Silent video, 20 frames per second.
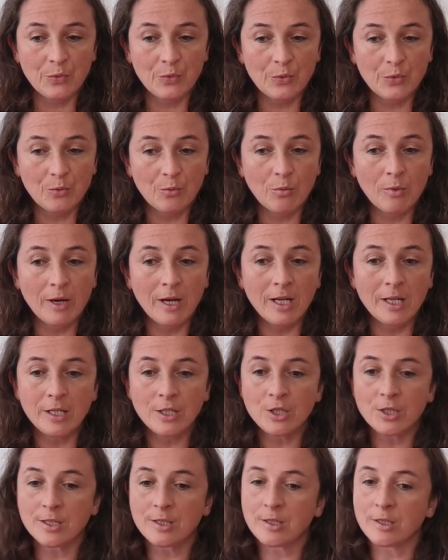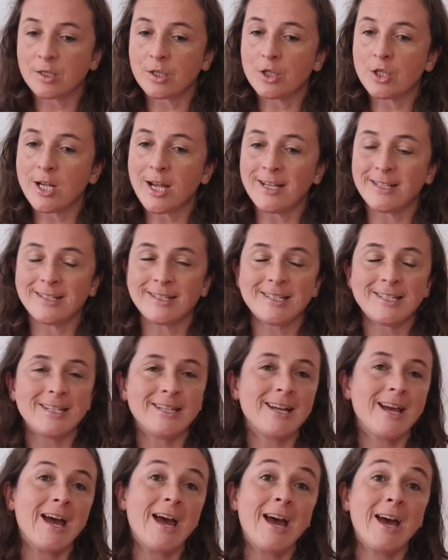really just
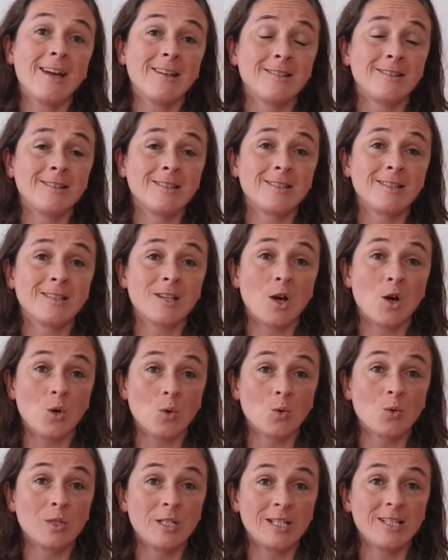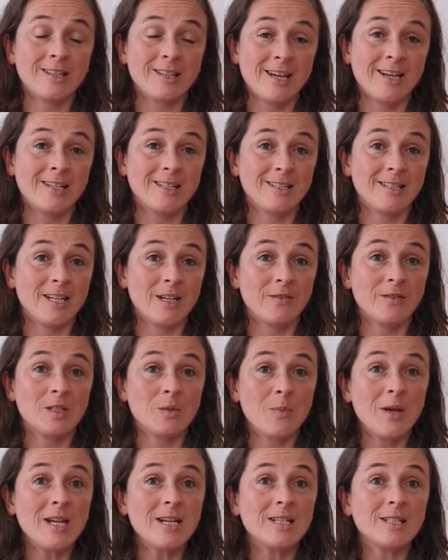suggesting hands holding that safe
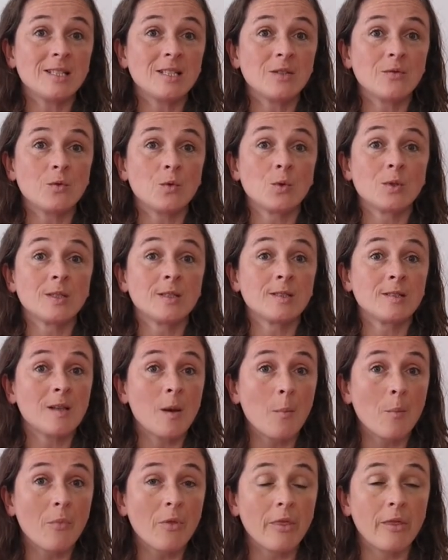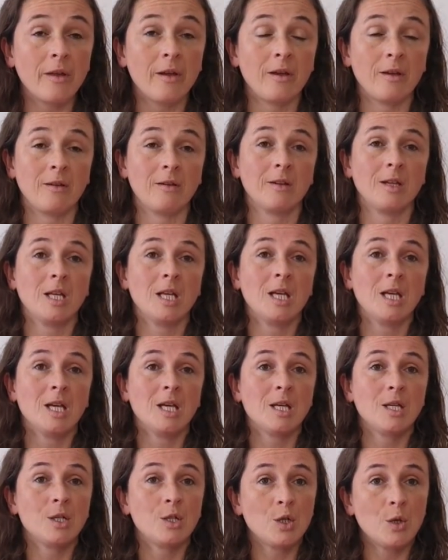space for something
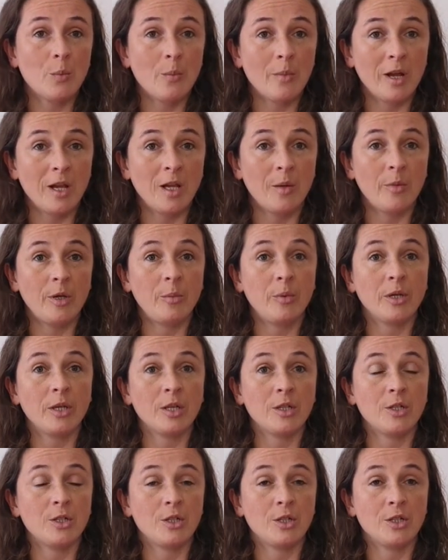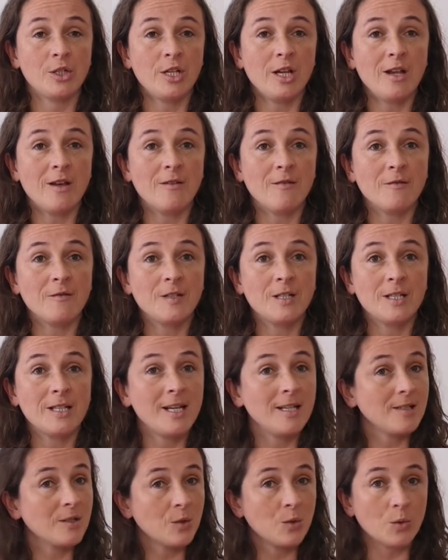to maybe begin to shift.
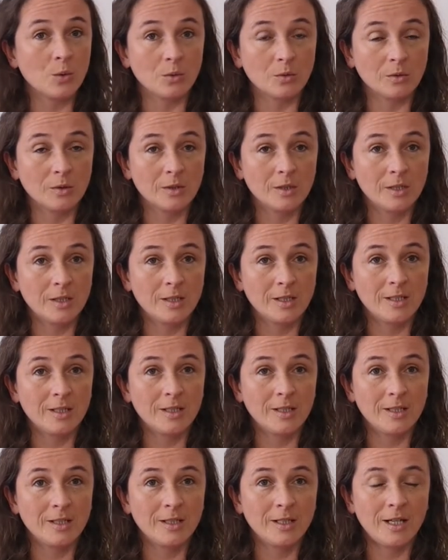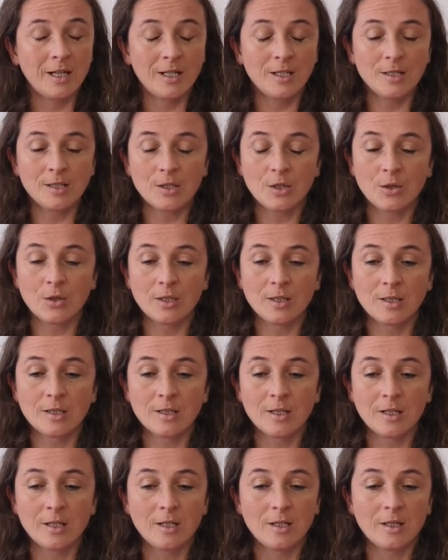That's all. And so it's
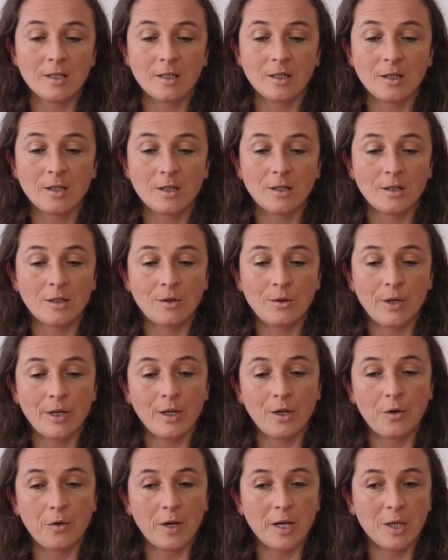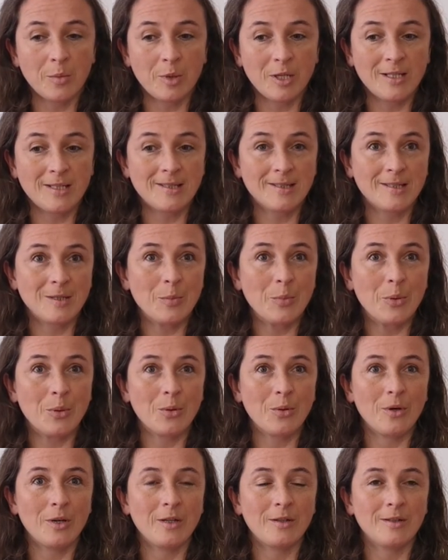quite incredibly
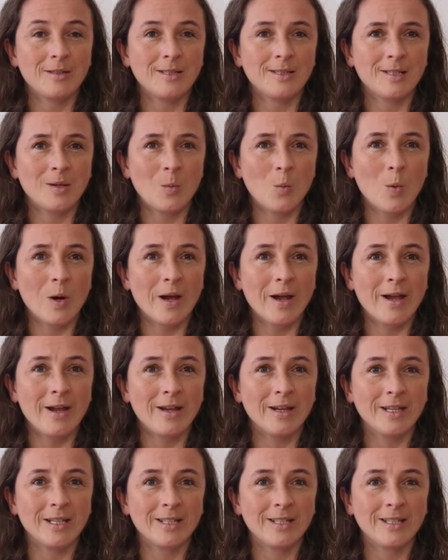simple in some way,